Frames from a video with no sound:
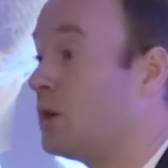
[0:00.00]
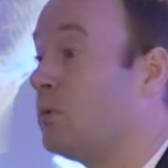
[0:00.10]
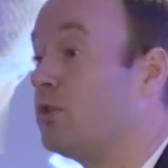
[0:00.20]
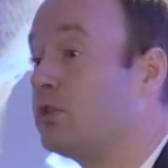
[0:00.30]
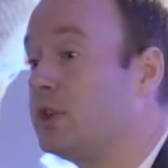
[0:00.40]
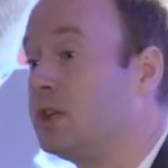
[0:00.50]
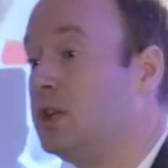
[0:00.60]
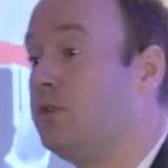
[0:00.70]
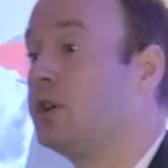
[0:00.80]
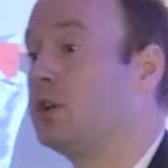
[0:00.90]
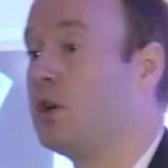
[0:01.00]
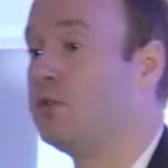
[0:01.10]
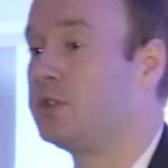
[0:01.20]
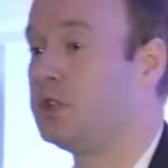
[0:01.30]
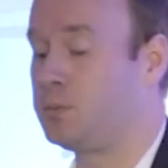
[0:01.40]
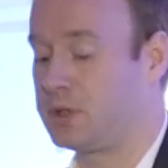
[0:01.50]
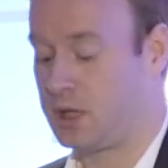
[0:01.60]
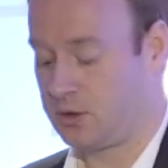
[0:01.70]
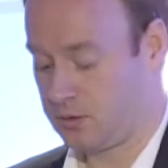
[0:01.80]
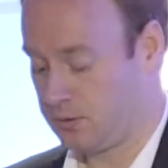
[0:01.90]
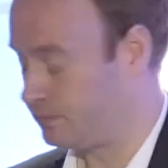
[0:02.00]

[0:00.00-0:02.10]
and we've got significant overseas potential.